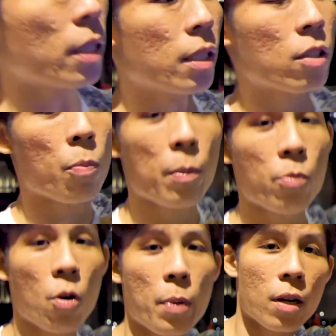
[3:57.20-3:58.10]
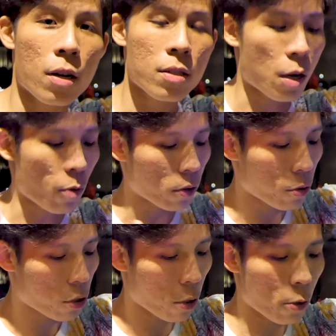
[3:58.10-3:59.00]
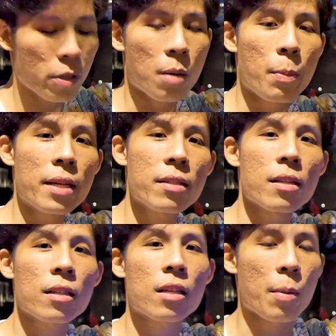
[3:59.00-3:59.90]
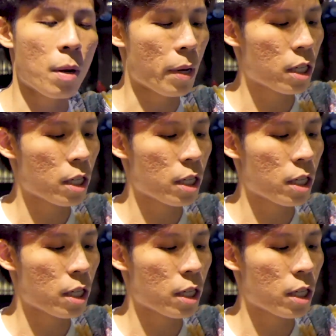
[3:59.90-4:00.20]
the Cockpit Pro because I want to show you the amazing cable